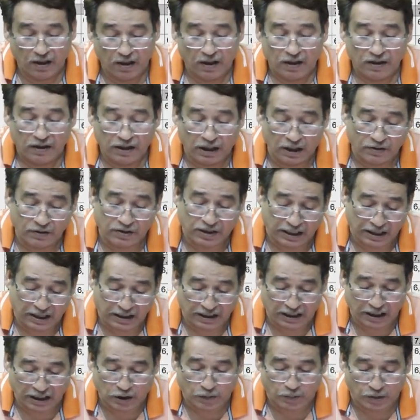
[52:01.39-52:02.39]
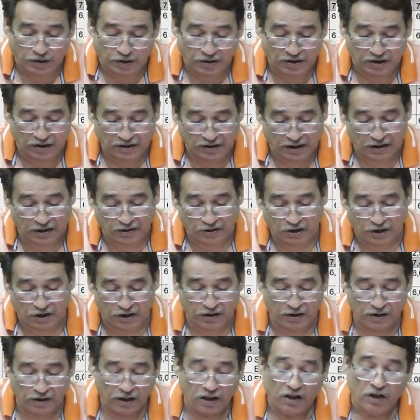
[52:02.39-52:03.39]
Now selling expenses are
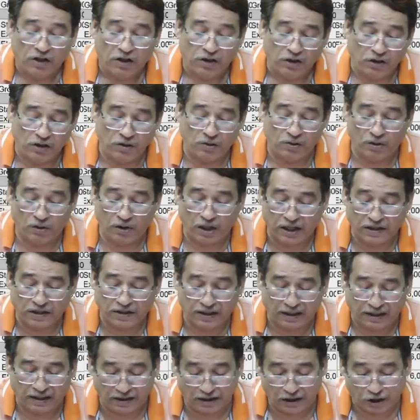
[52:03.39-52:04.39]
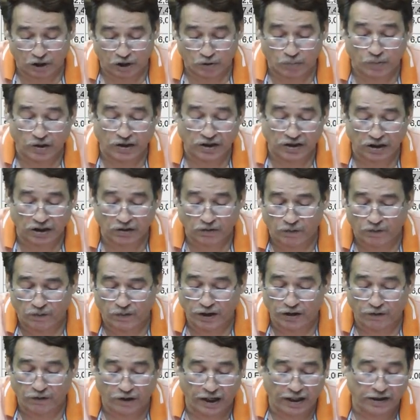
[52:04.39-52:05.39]
there. You know that selling expenses will be
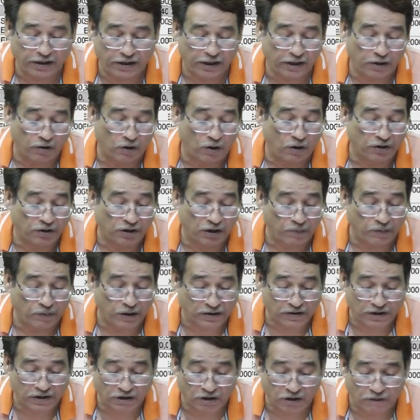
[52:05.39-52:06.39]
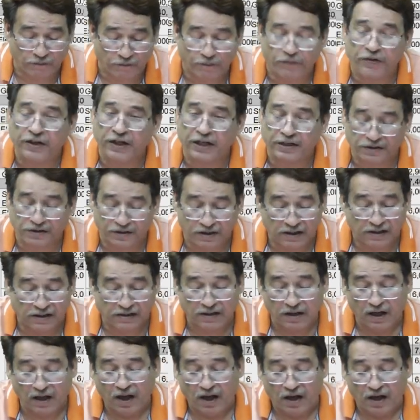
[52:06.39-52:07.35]
divided on the basis of net sales.